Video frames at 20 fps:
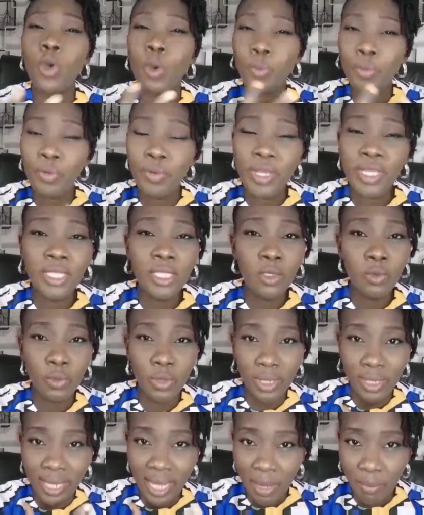
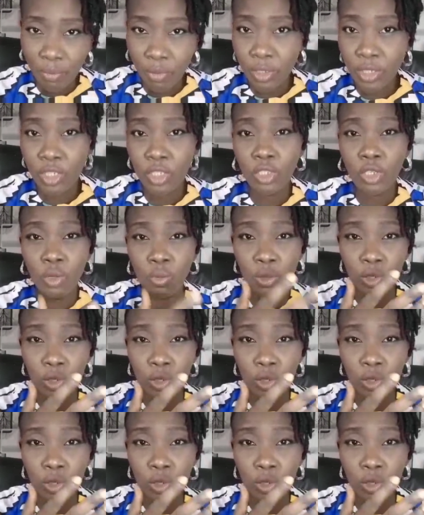cooperating with that procedure,